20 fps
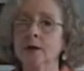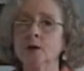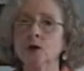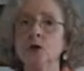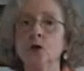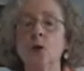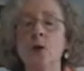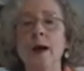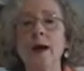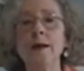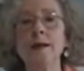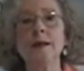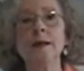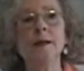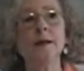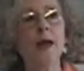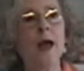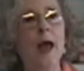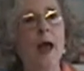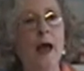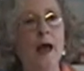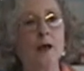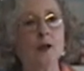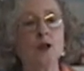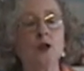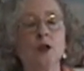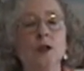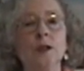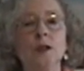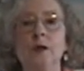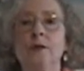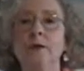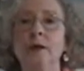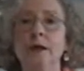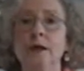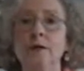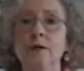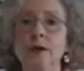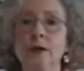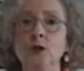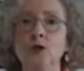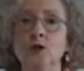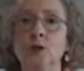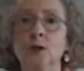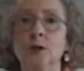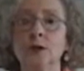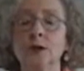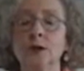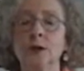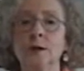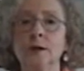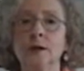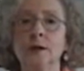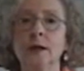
directing the actions of individuals